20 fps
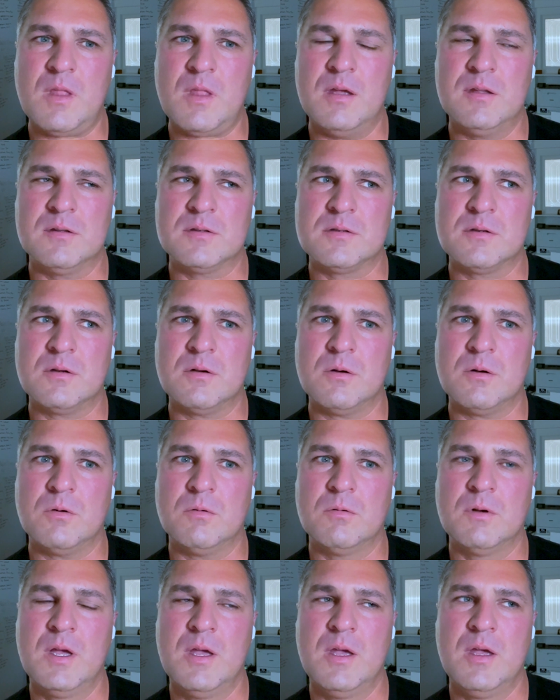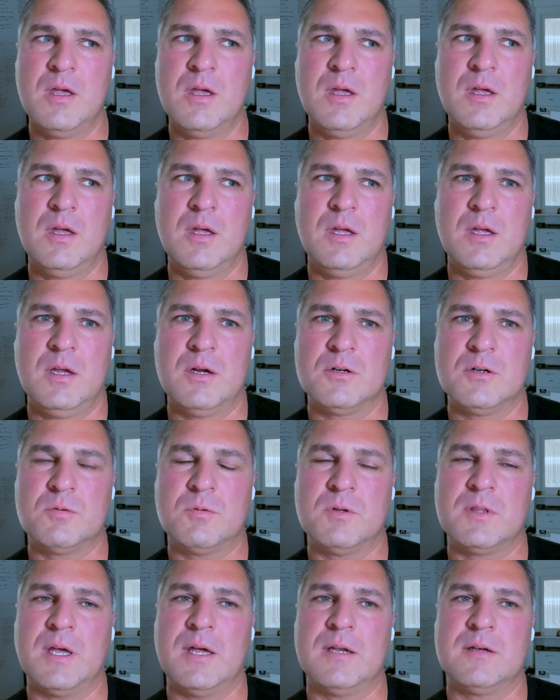And so here's
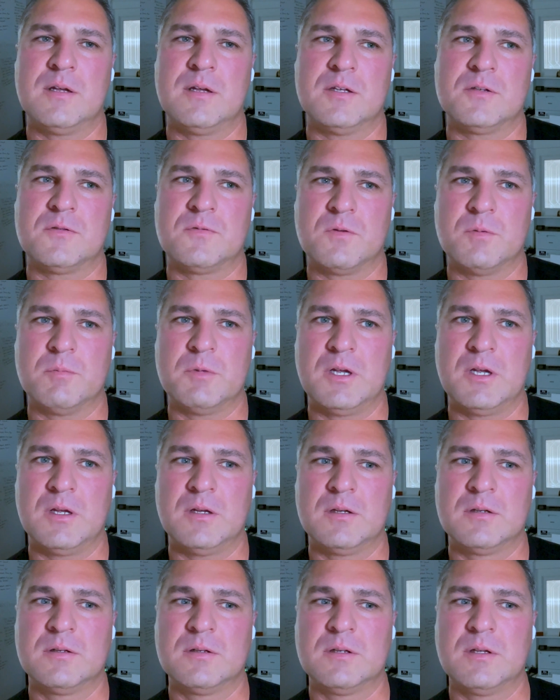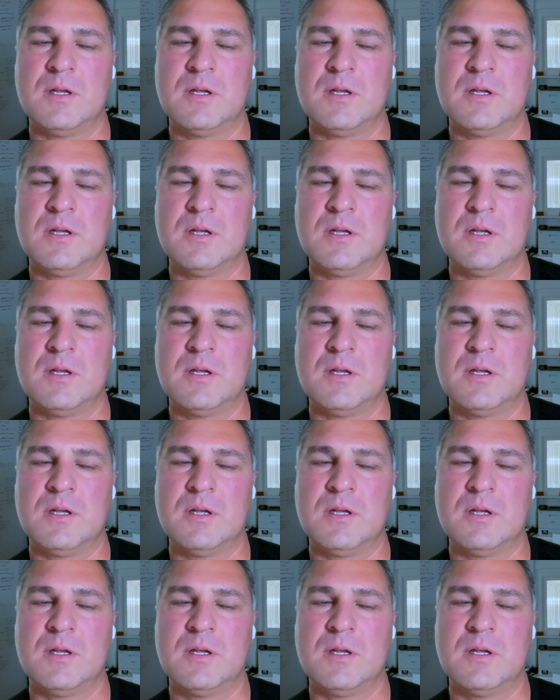what that does for me